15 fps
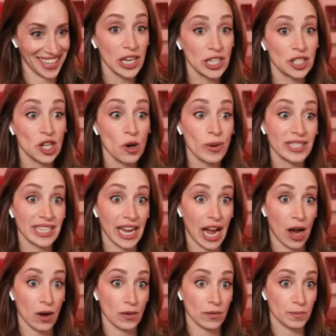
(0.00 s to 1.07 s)
He's new in
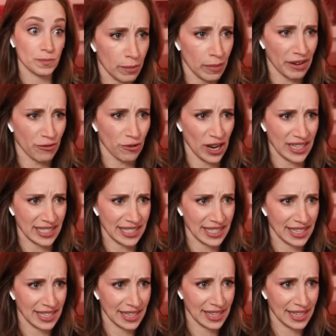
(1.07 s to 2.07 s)
town. Make friends.